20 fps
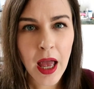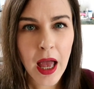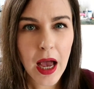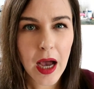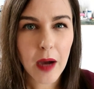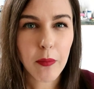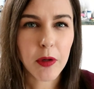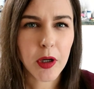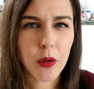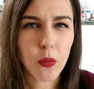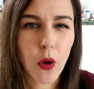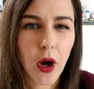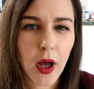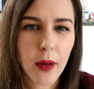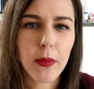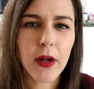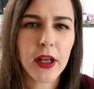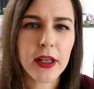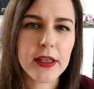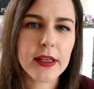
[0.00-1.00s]
how many
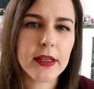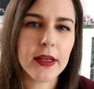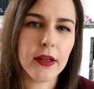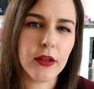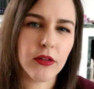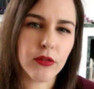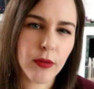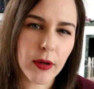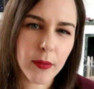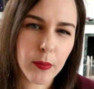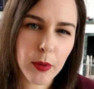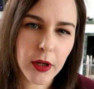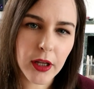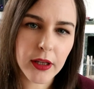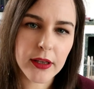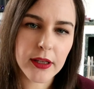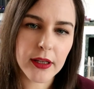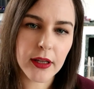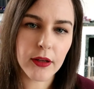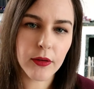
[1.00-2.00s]
white blood cells, red
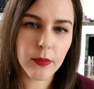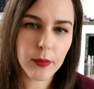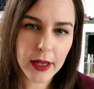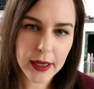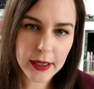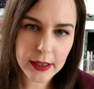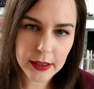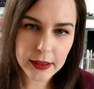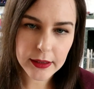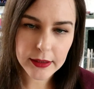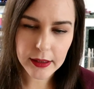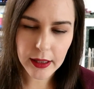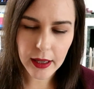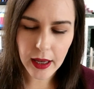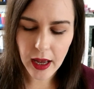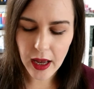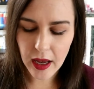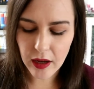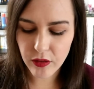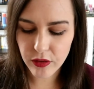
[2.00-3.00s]
blood cells, platelets I
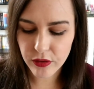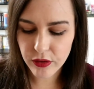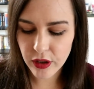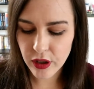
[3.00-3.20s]
have.